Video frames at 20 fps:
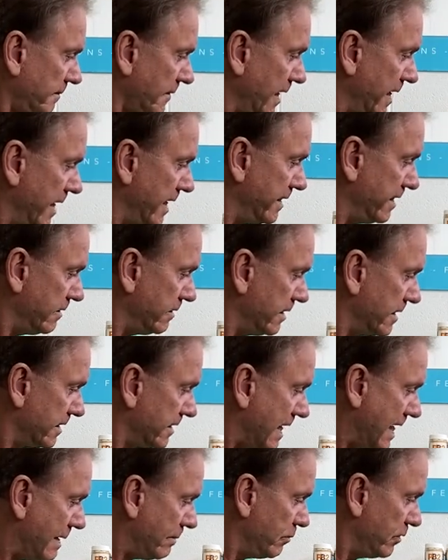And the
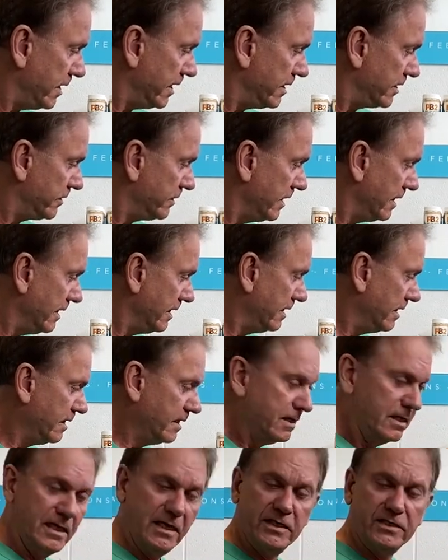top one is,
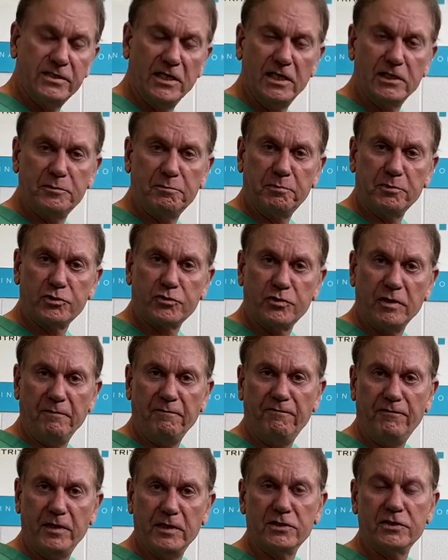it says
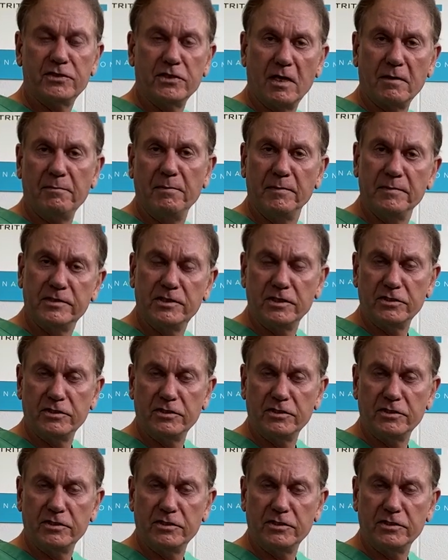Prescript Fit Supplements.